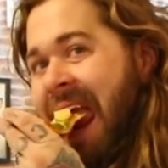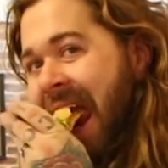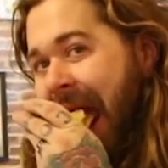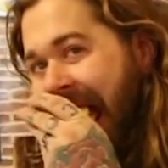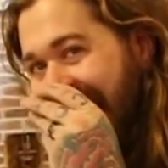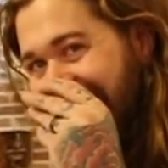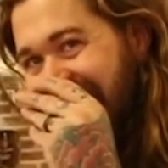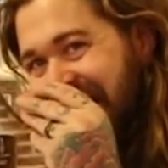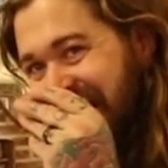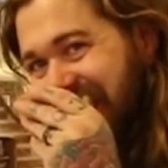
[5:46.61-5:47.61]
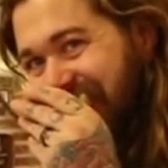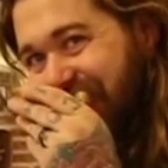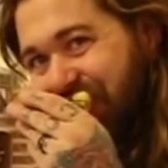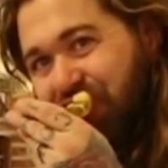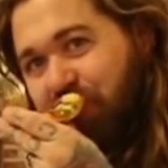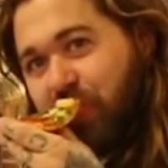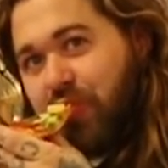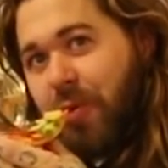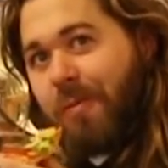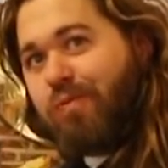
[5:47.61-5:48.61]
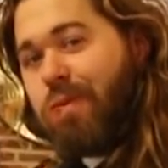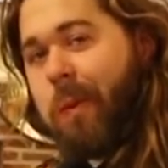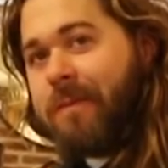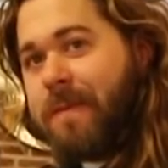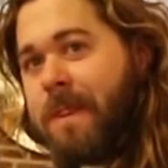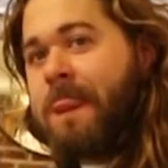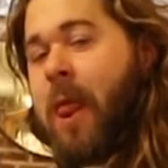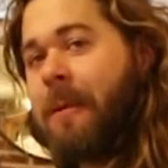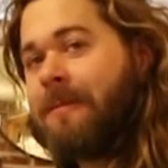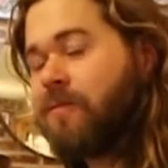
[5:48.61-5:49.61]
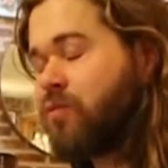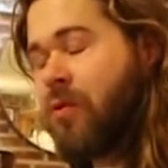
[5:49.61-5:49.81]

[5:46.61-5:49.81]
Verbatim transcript: We've been playing that PlayerUnknown's Battlegrounds. You seen that, dude?